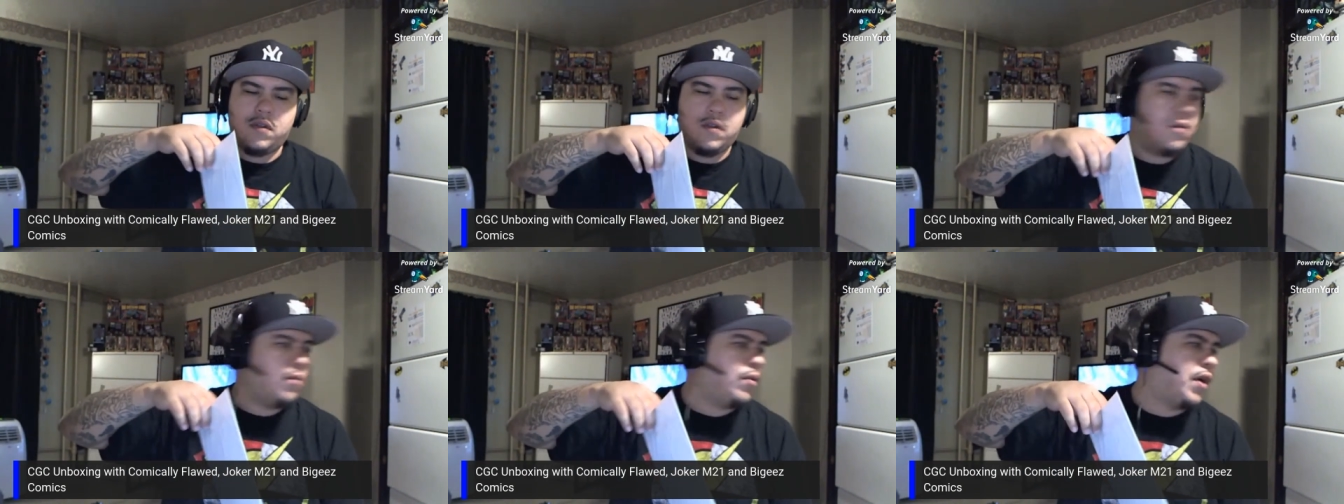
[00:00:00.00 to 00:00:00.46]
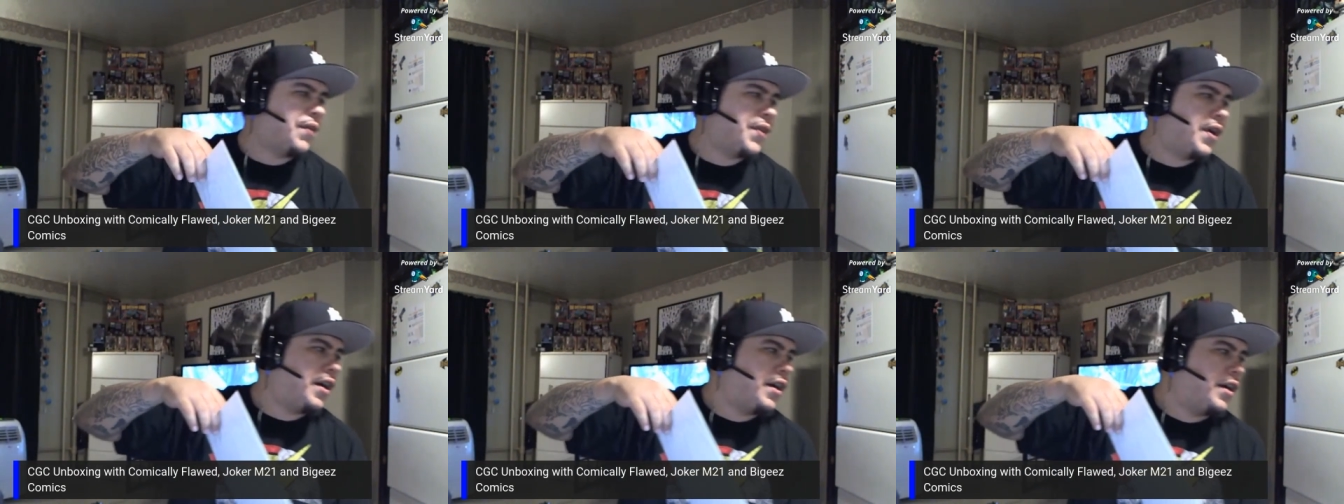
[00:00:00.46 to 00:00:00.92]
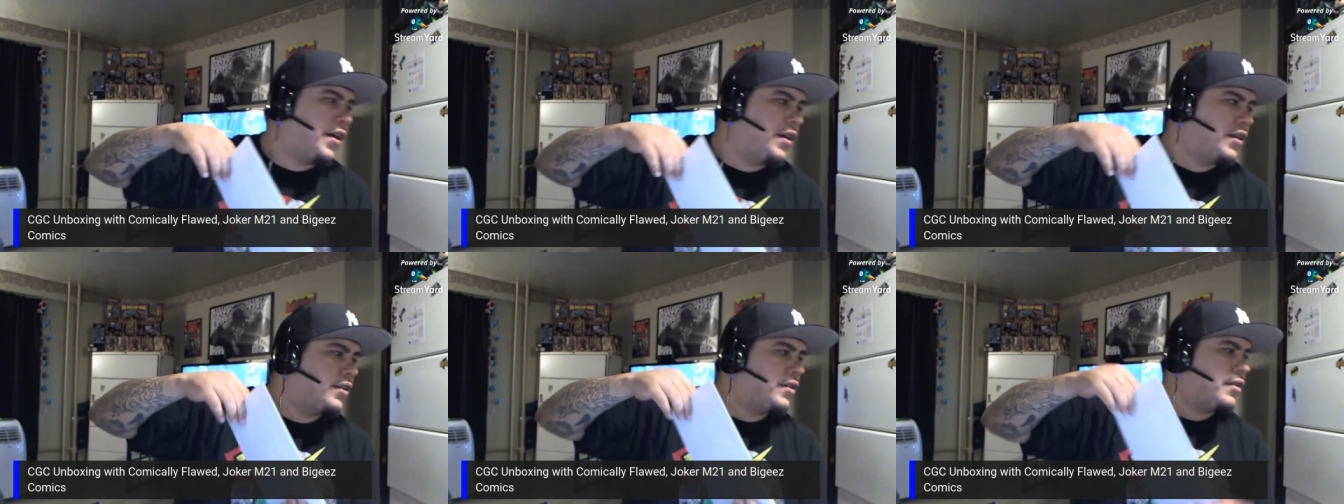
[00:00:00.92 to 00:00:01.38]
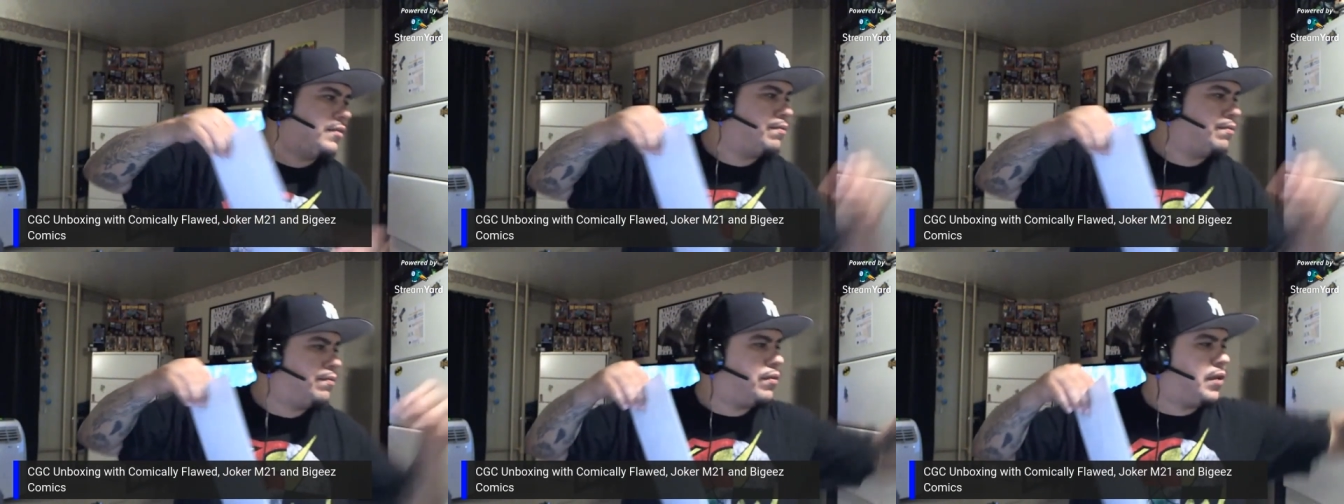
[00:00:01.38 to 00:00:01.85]
What uh,
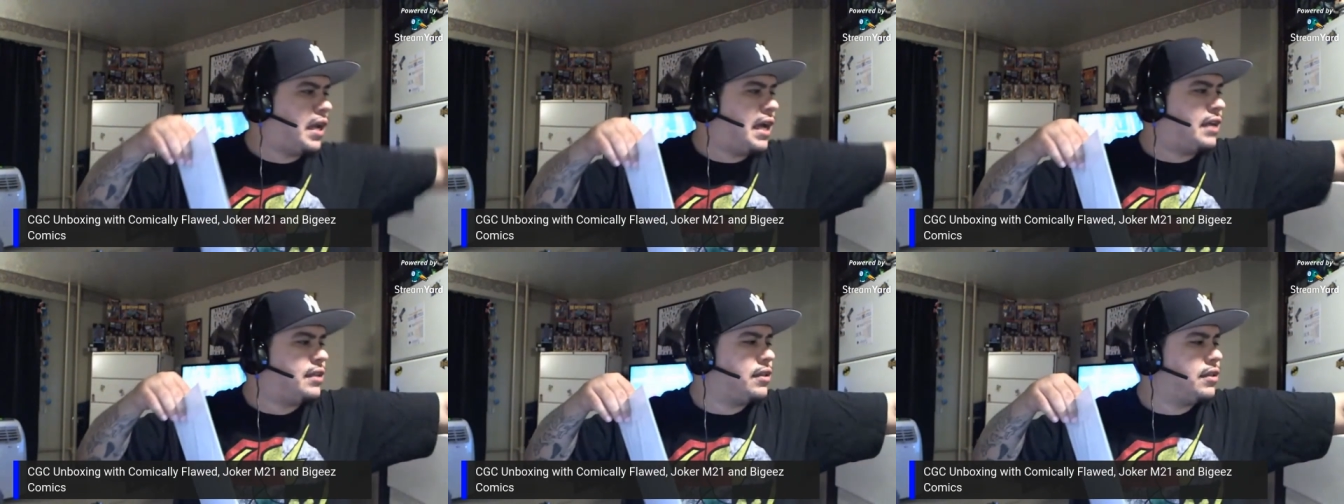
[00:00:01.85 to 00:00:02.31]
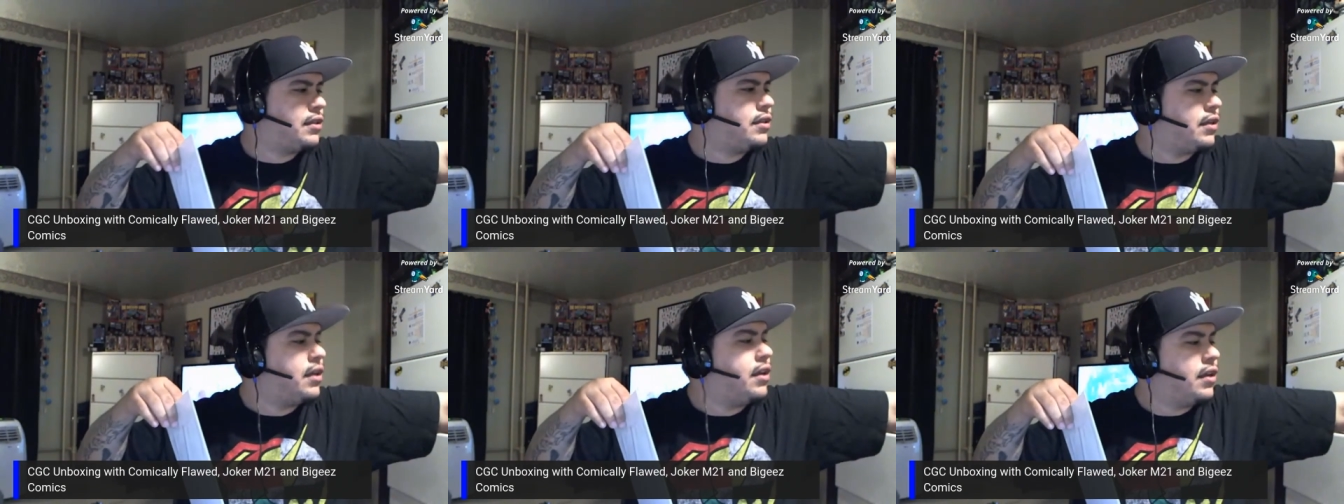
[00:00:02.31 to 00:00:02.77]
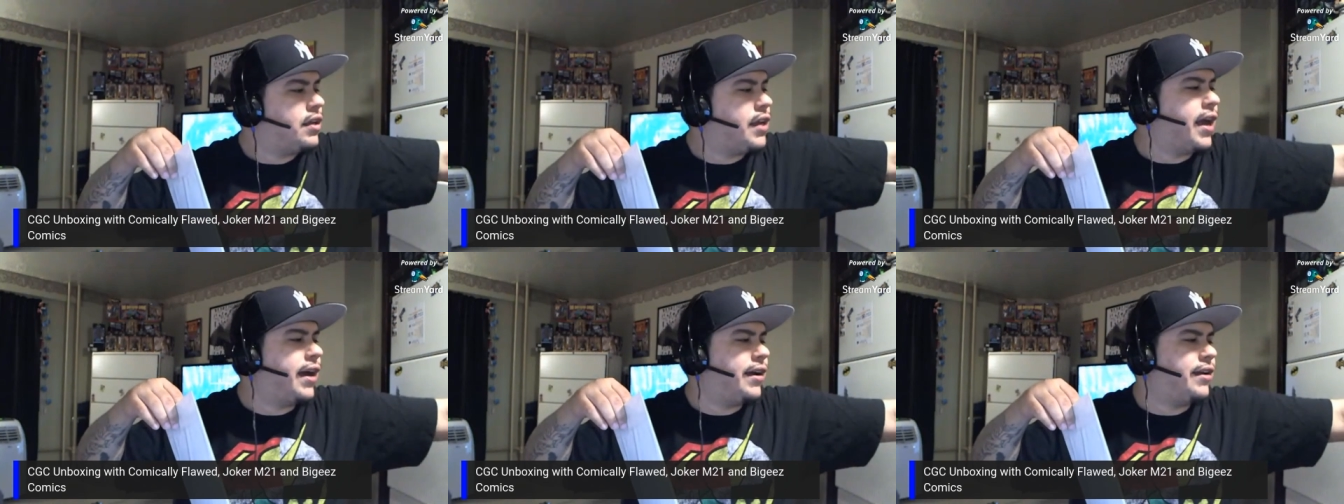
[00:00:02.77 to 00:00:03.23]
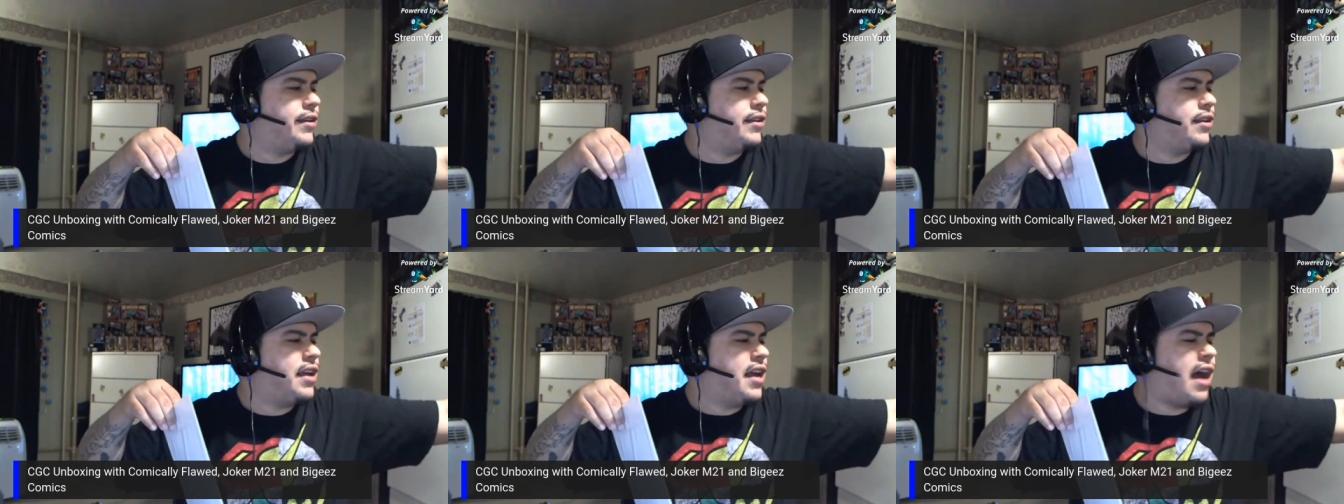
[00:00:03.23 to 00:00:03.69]
that last night on Earth? Yeah,
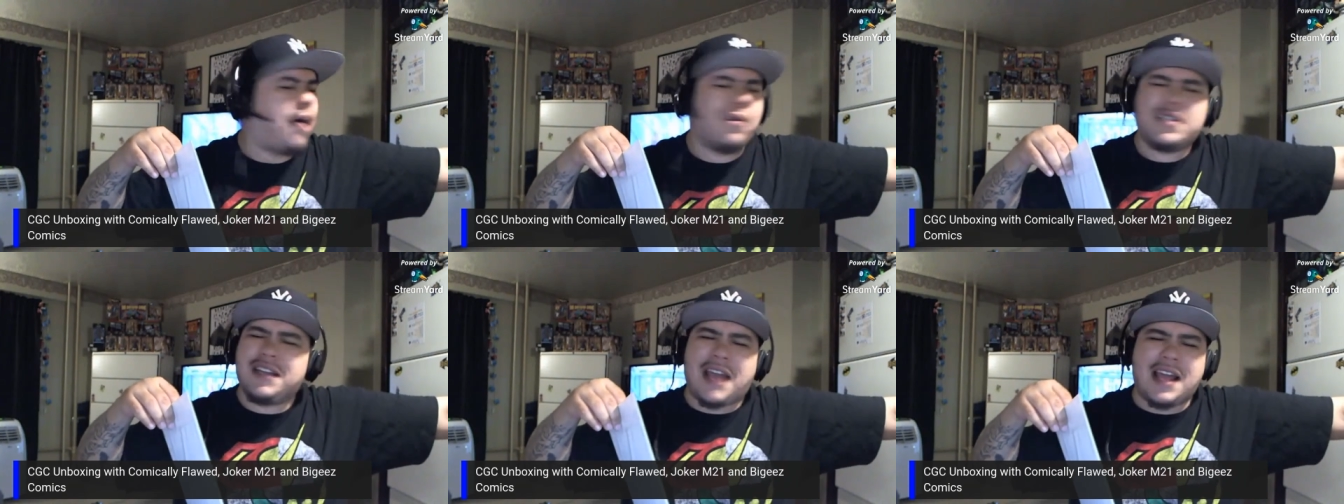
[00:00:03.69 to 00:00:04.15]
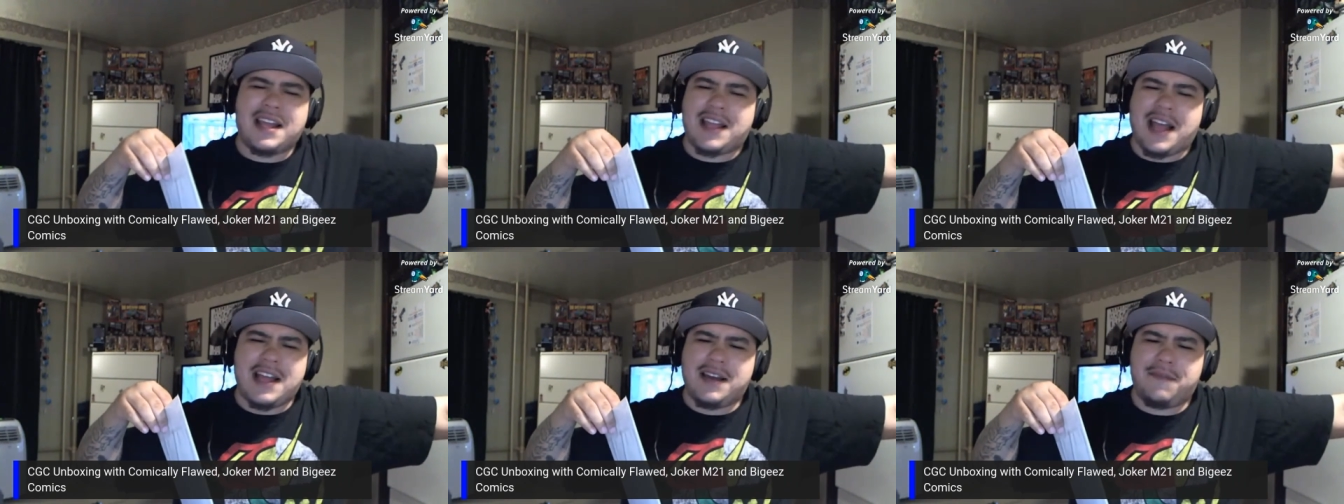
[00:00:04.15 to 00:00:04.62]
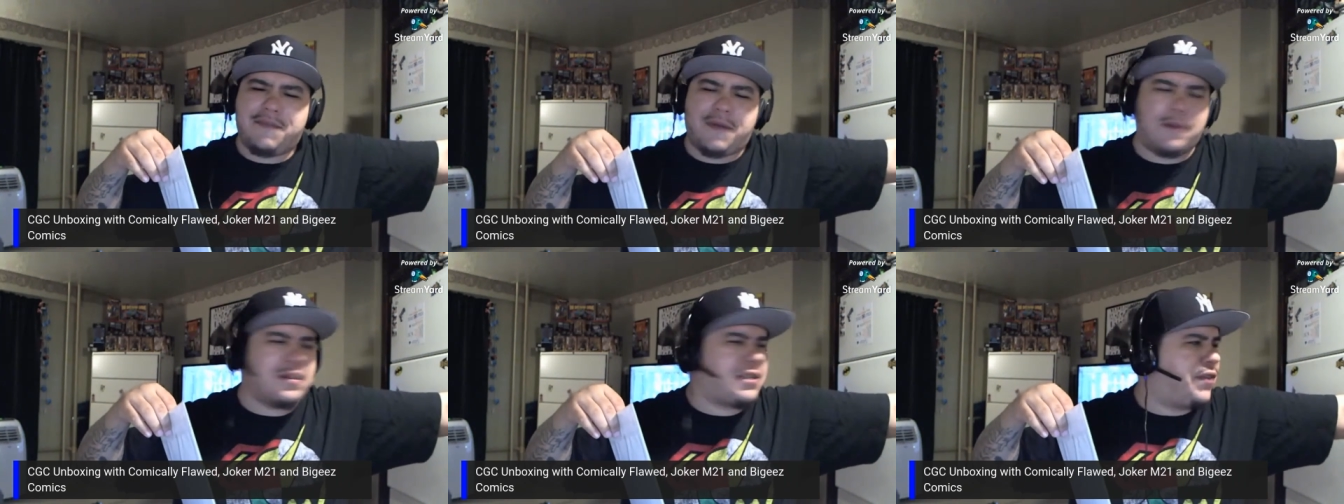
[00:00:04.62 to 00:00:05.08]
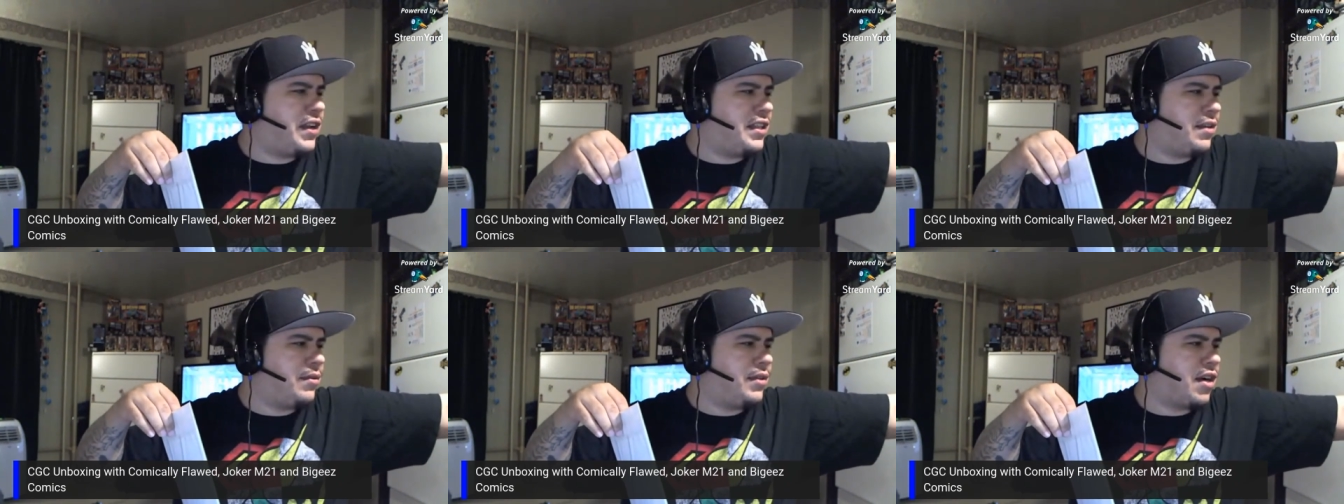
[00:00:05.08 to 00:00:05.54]
I wasn't like I I wasn't feeling the,
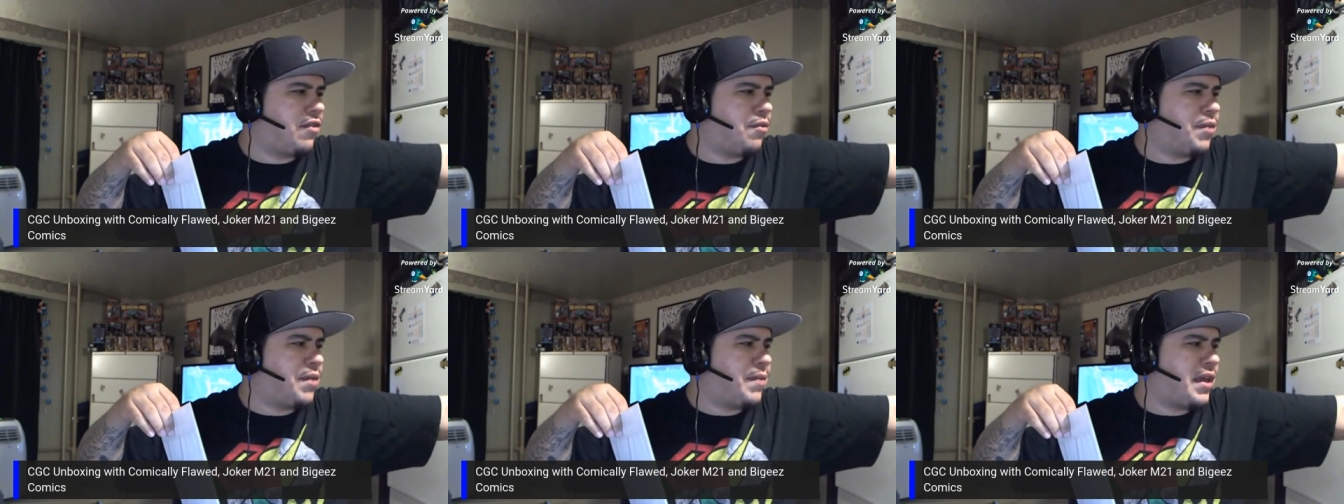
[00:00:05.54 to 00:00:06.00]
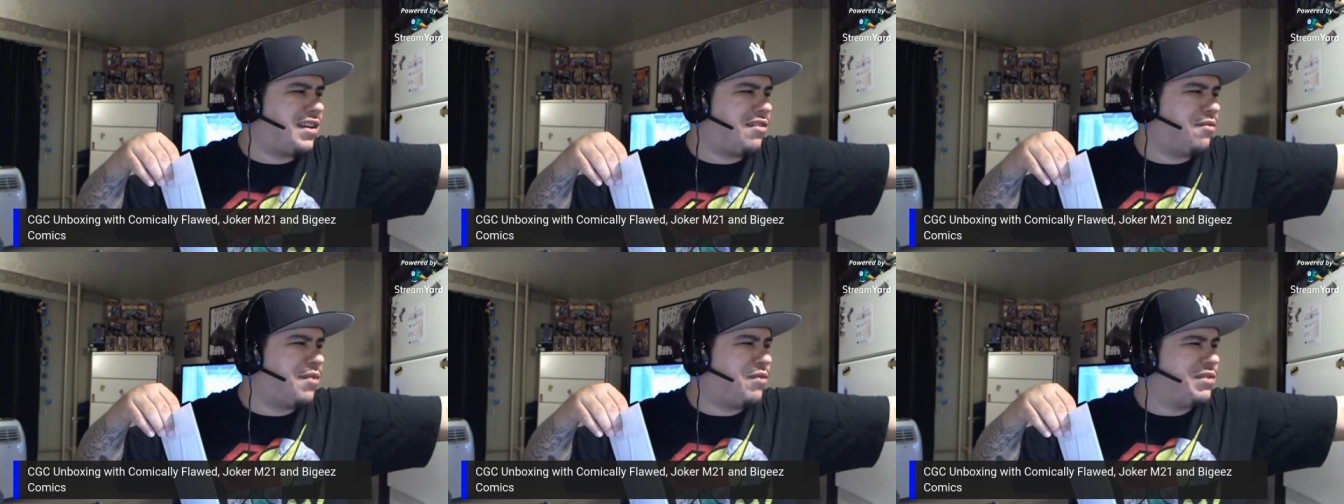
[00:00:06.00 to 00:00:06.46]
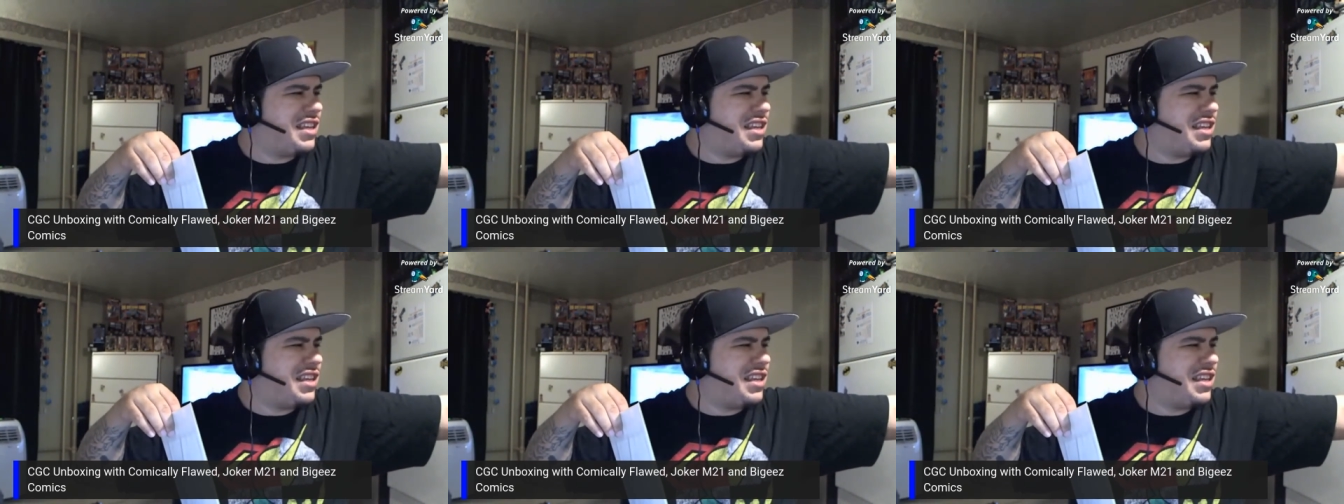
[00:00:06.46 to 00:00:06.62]
the cover B man. The cover B was it.